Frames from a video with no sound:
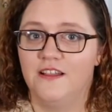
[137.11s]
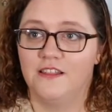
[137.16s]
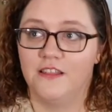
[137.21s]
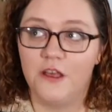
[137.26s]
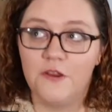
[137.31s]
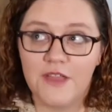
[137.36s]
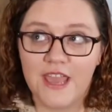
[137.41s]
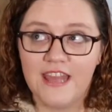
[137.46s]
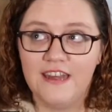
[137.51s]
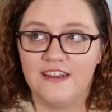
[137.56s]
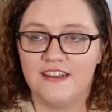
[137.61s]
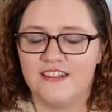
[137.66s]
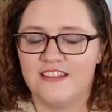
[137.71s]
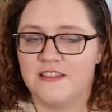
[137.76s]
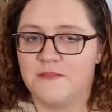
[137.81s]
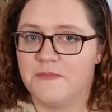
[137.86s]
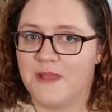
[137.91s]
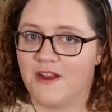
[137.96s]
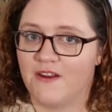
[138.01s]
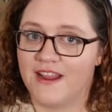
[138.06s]
located
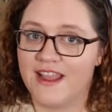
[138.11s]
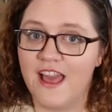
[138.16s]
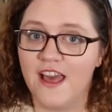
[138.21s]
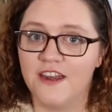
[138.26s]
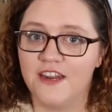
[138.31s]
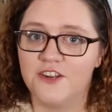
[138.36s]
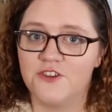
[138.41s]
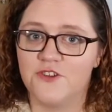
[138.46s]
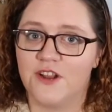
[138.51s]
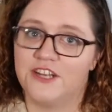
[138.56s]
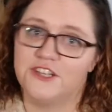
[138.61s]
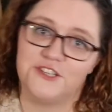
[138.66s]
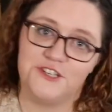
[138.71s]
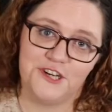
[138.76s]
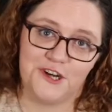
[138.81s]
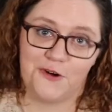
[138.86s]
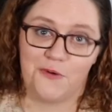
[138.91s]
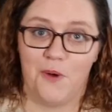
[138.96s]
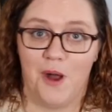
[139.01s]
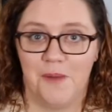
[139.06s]
in the Mariana Trench
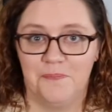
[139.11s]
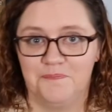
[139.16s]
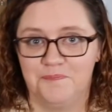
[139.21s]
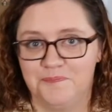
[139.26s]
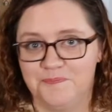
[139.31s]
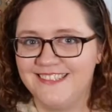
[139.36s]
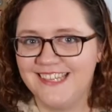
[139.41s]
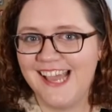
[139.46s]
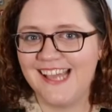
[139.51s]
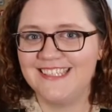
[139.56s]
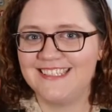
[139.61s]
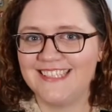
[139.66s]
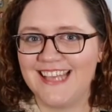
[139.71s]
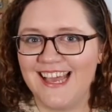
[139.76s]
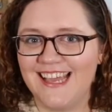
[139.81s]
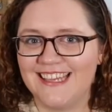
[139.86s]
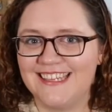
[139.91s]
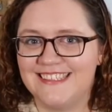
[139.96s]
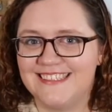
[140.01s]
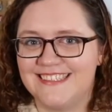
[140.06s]
near Guam. Yay,
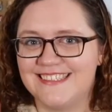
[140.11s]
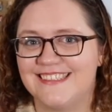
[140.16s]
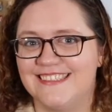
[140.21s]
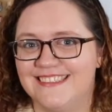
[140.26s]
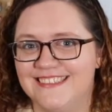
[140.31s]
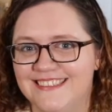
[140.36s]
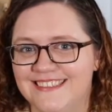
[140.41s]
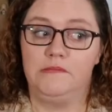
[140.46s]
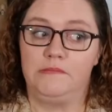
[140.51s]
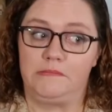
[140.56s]
science!